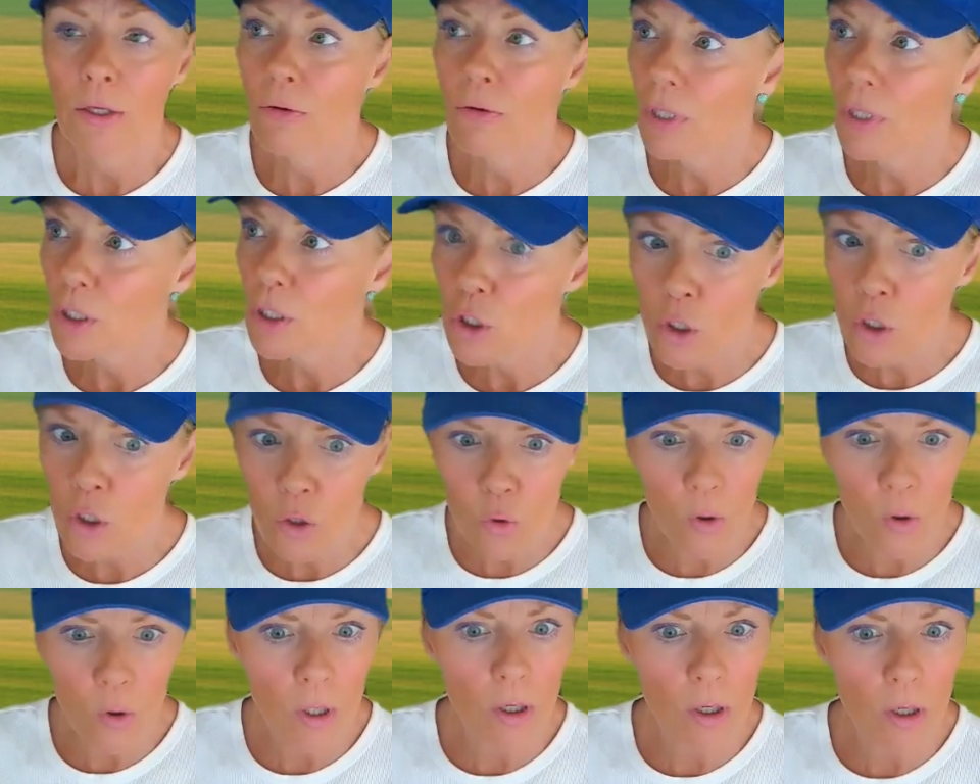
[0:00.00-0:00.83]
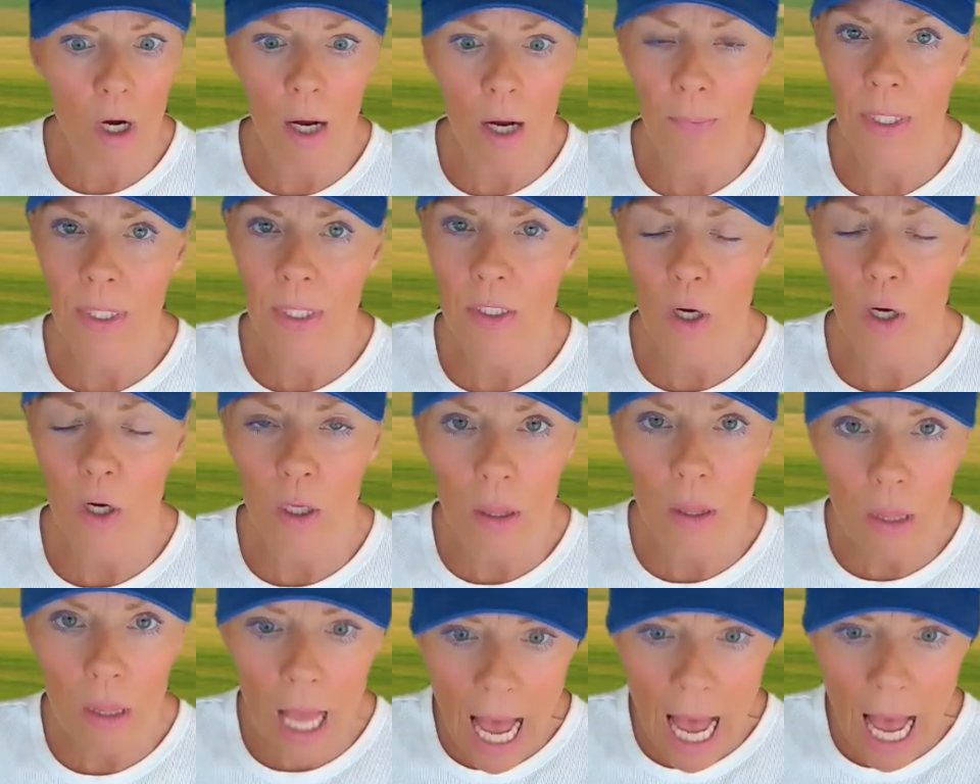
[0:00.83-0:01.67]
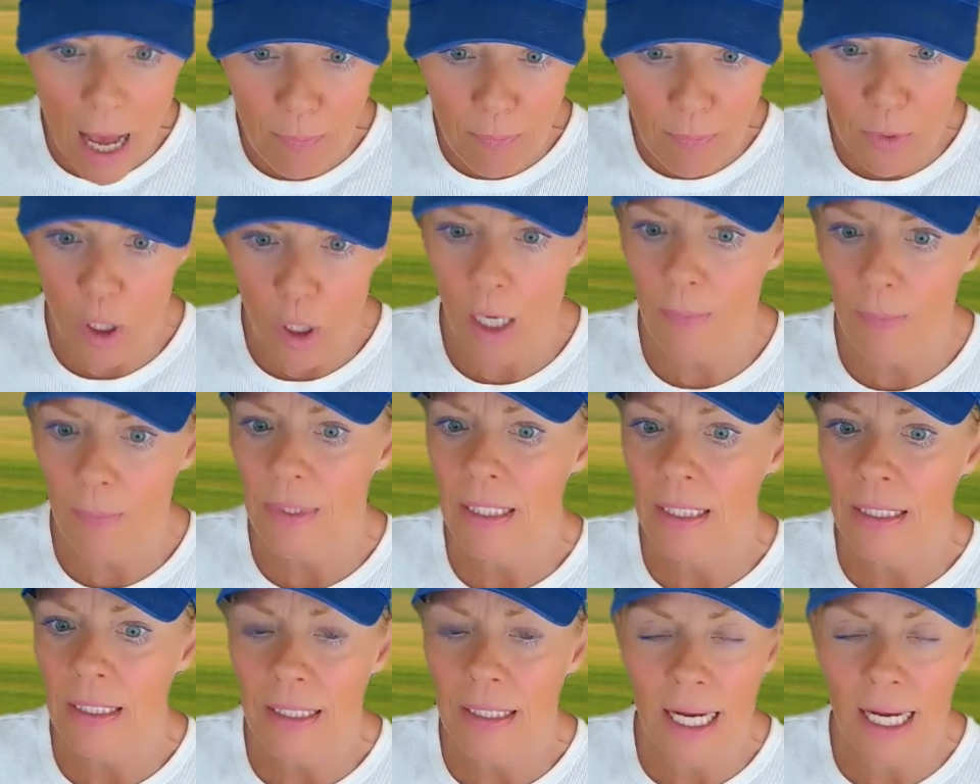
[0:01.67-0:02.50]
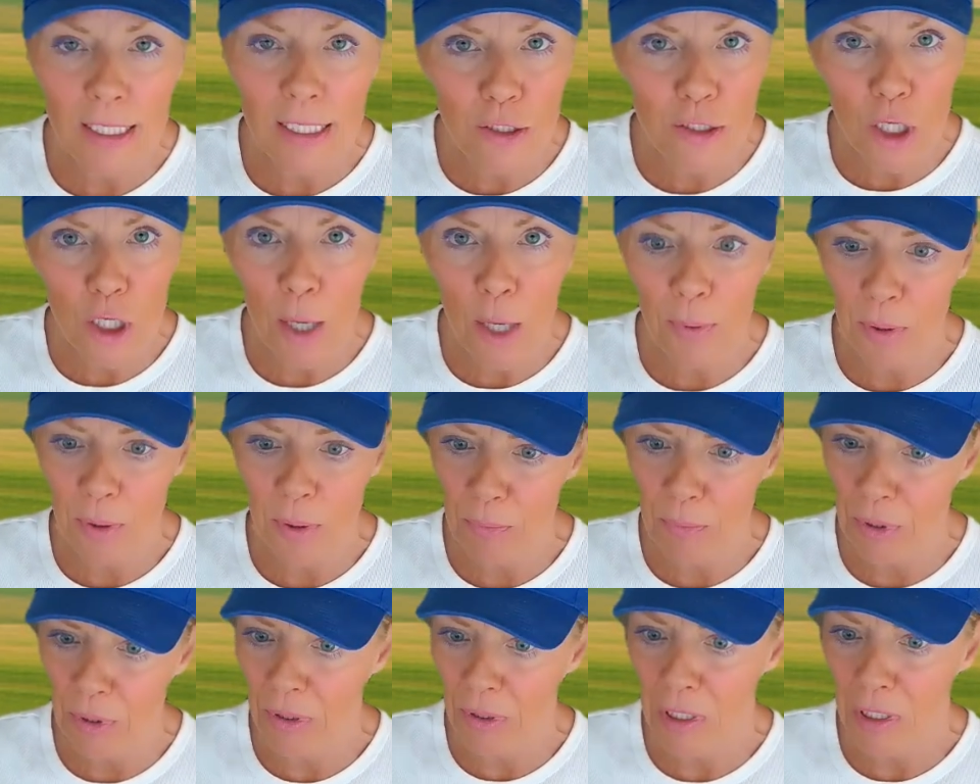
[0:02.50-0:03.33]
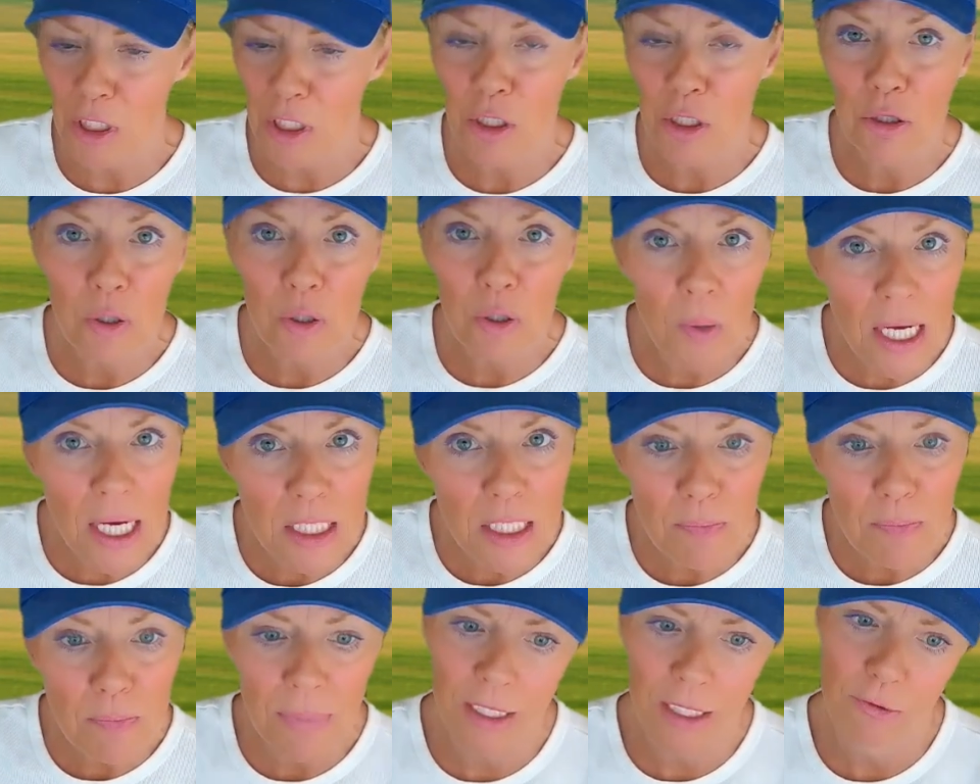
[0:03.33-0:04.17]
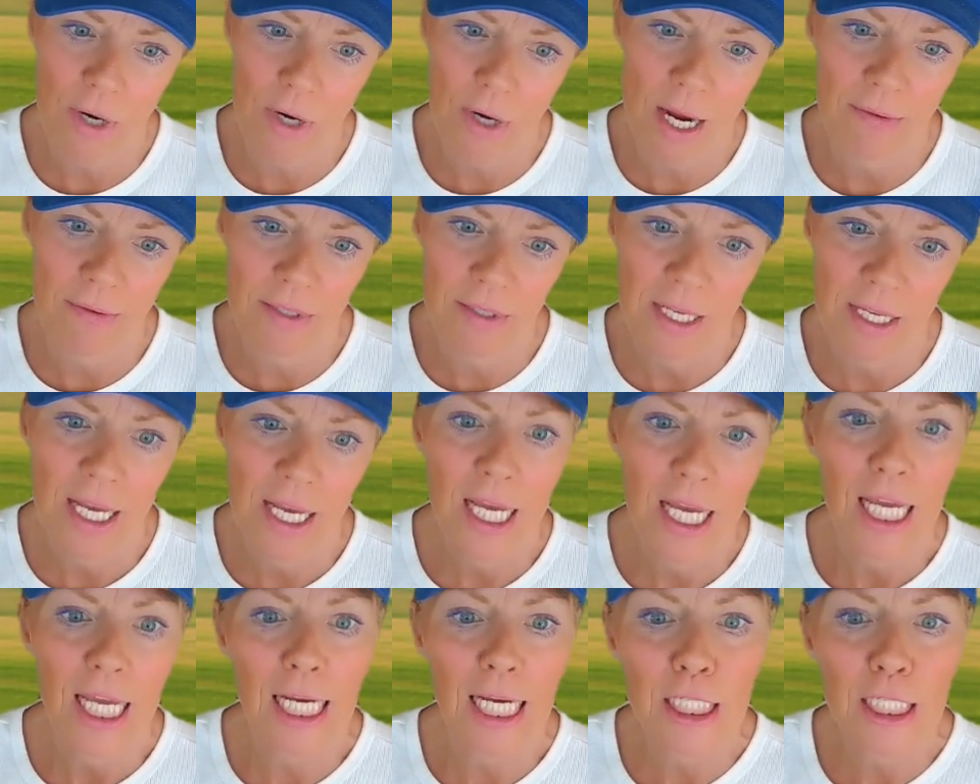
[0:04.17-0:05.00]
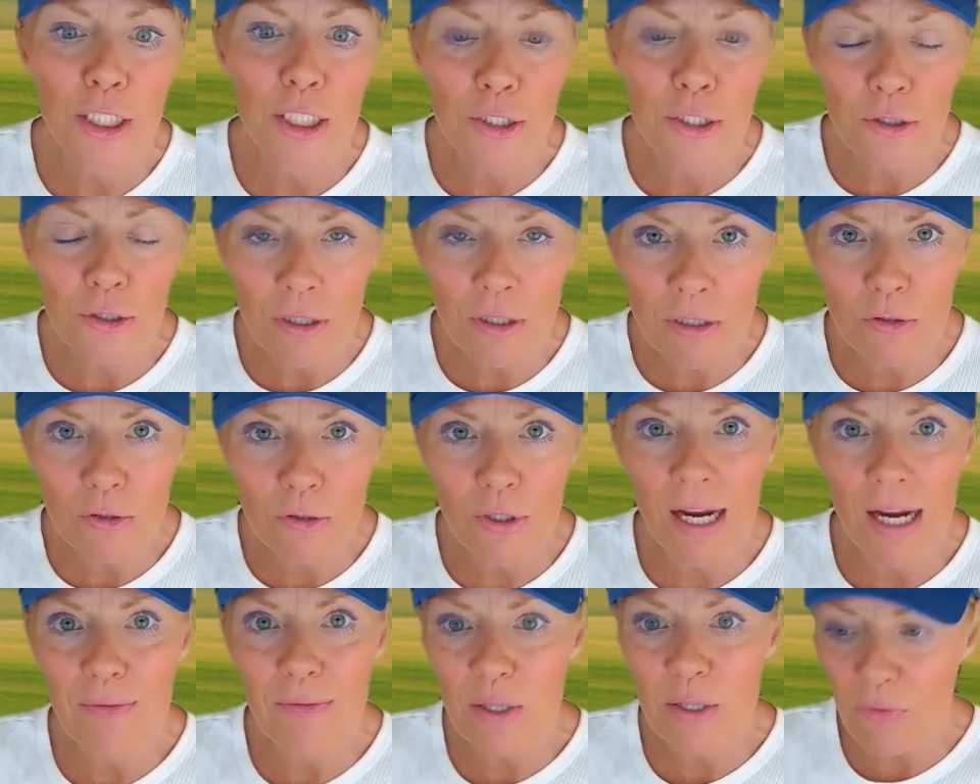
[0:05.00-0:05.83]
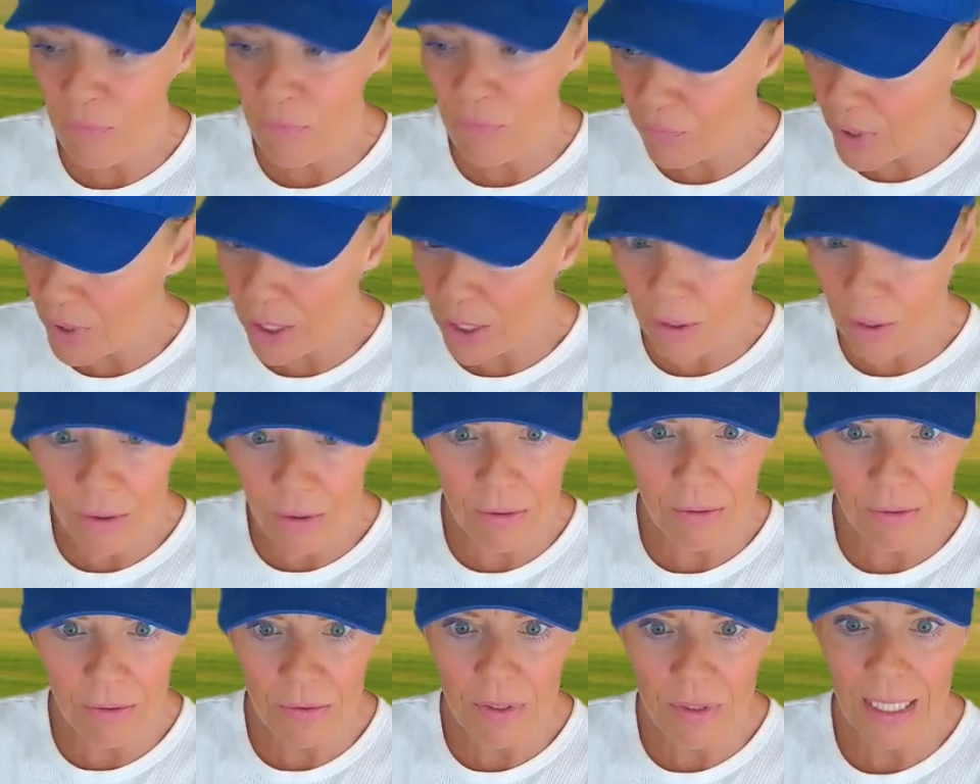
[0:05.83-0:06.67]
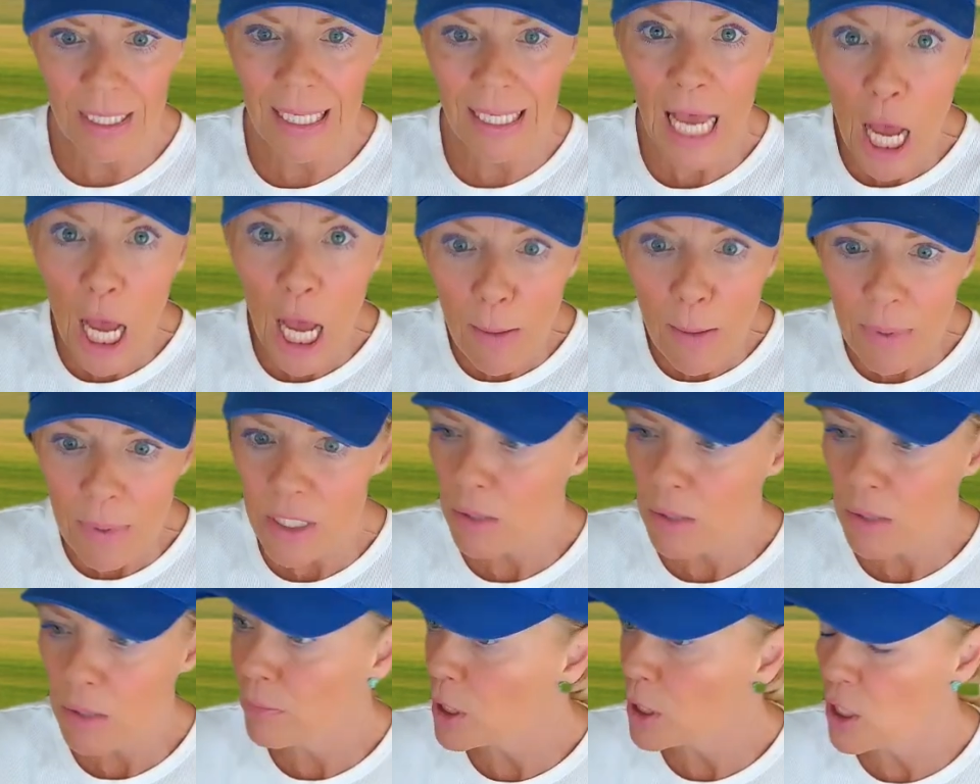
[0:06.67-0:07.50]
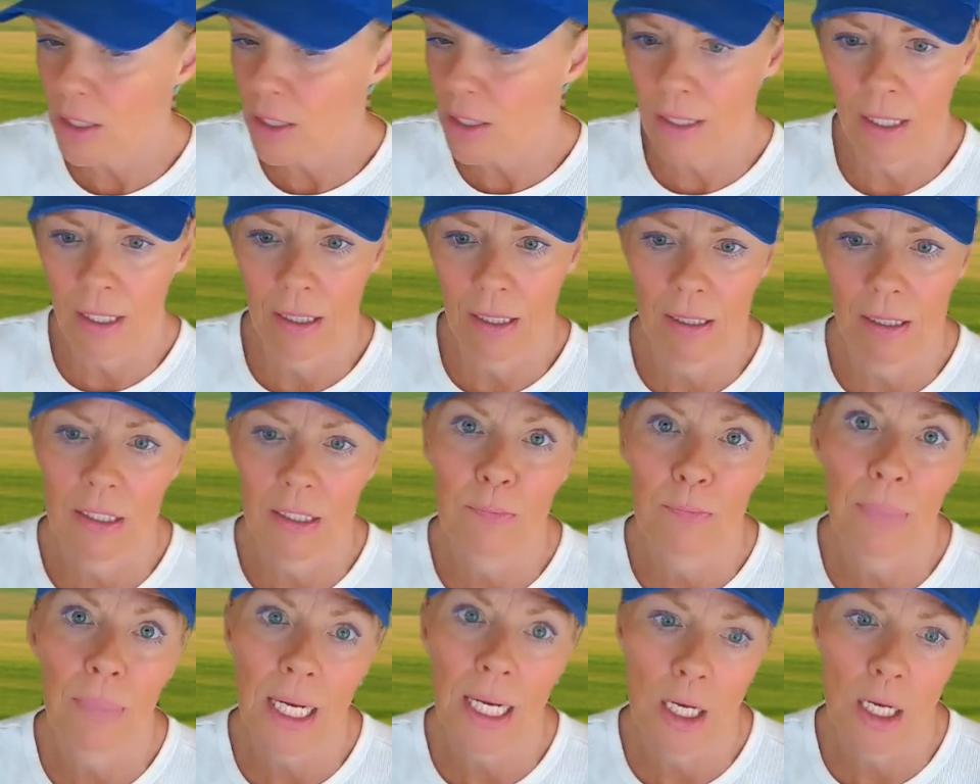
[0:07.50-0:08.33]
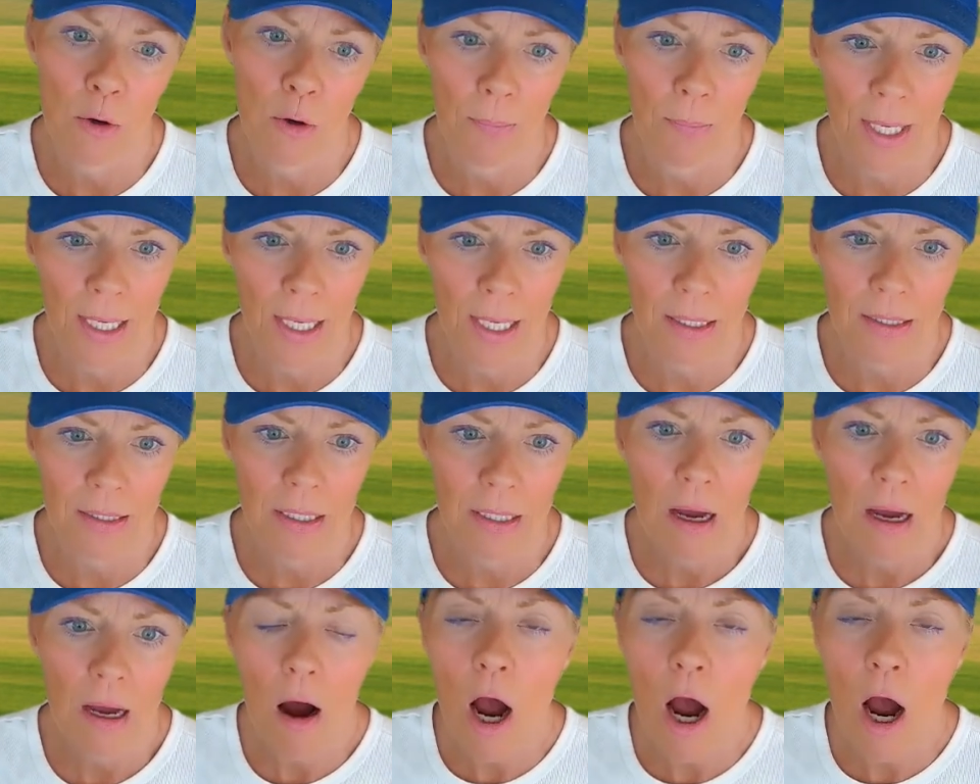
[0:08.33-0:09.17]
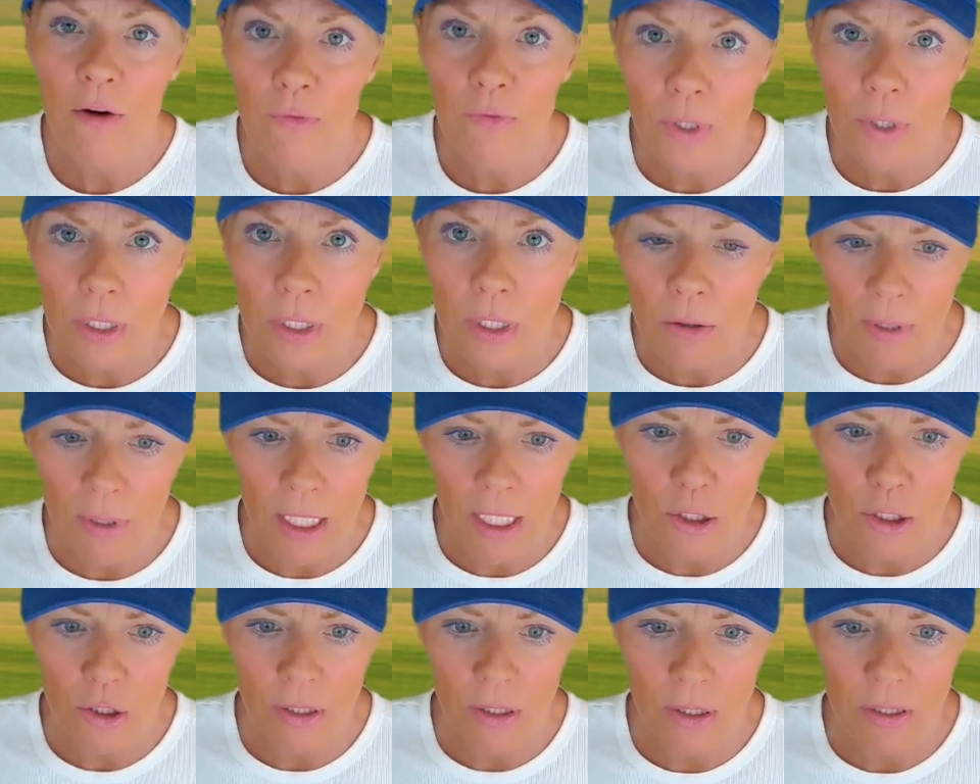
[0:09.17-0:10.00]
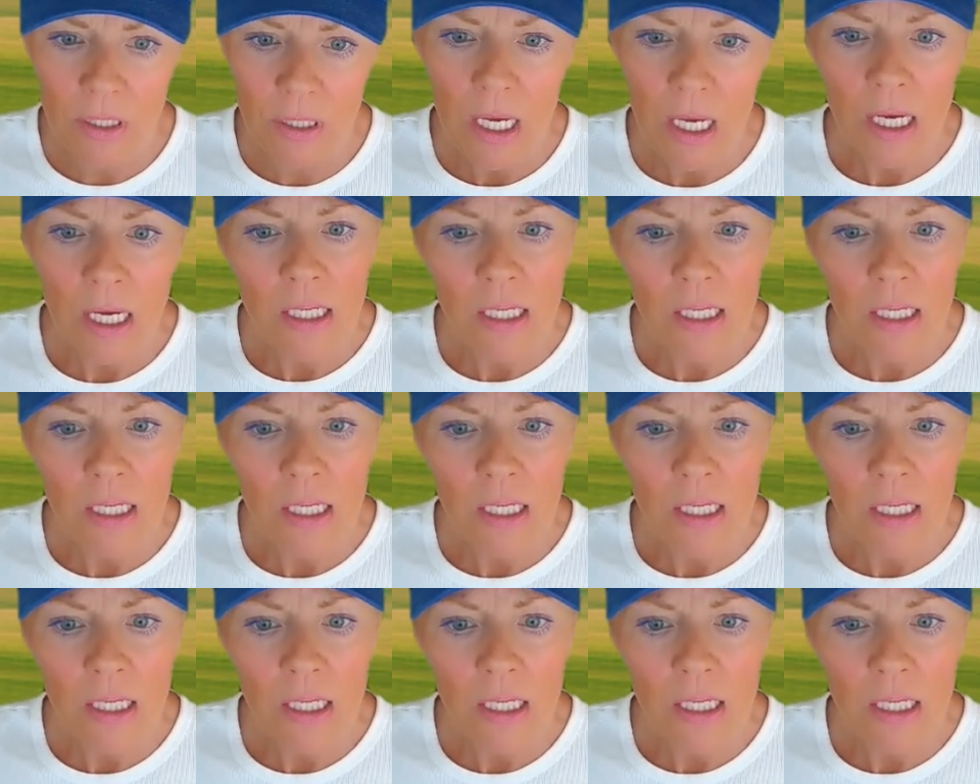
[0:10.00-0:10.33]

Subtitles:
You can store copies on laptops, desktop computers, USB drives, external drives, vehicles, cabins, emergency kits, bug-out bags, off-grid locations.